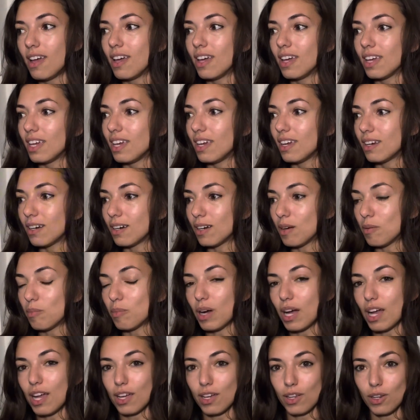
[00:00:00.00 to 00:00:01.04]
He ended up
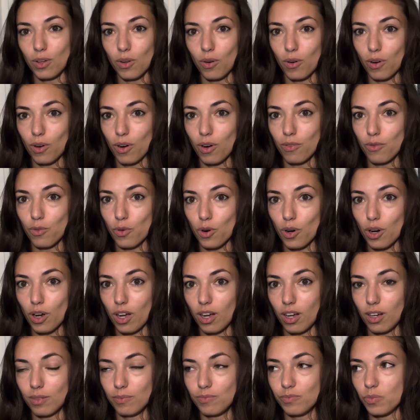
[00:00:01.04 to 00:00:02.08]
buying a new
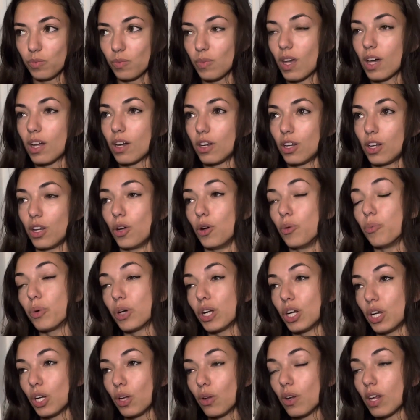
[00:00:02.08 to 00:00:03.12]
Evora, not a new, but
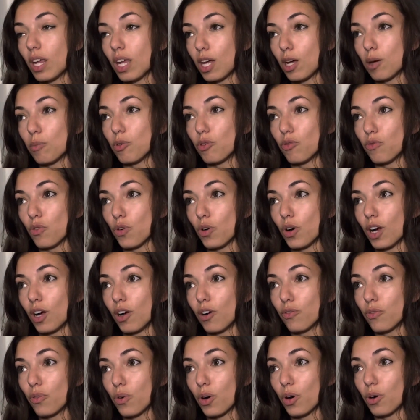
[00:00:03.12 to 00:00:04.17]
a new to him Evora
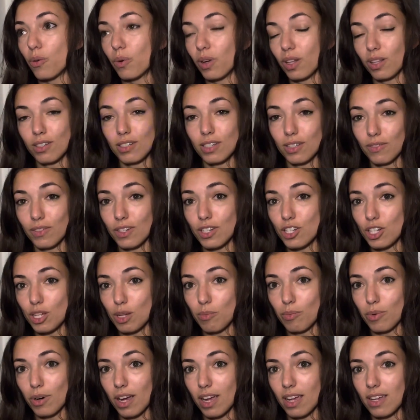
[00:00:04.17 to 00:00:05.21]
for a relatively
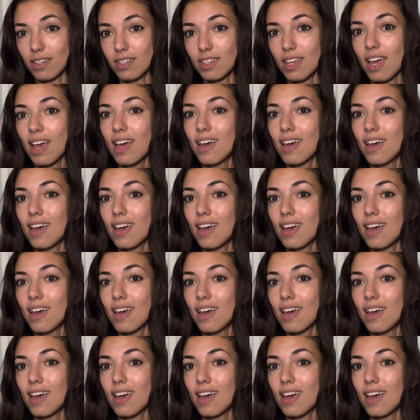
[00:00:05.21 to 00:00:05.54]
cheap price,